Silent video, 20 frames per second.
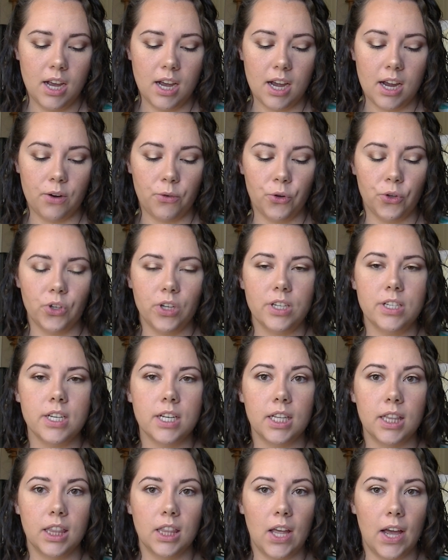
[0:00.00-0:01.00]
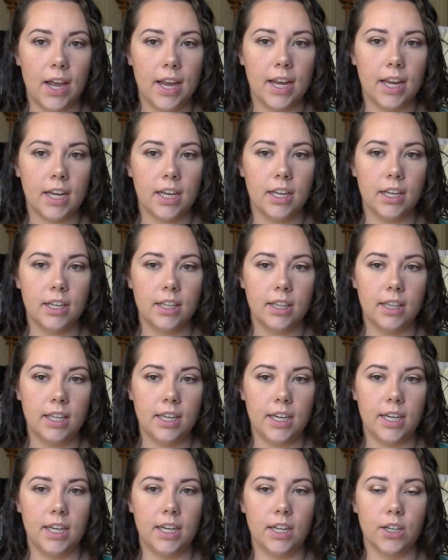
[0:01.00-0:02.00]
I really didn't like
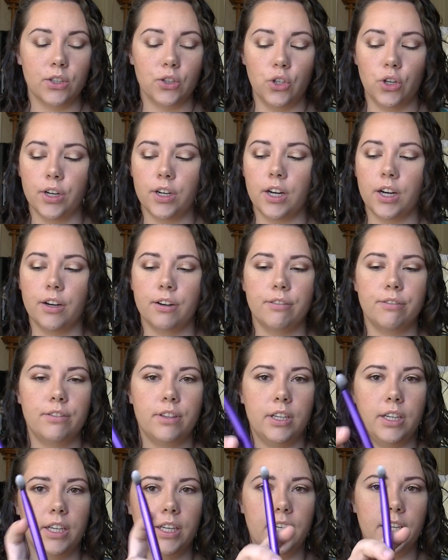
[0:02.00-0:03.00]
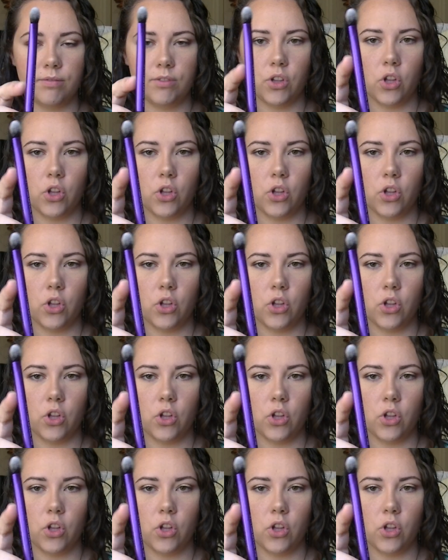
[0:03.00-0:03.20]
the look of the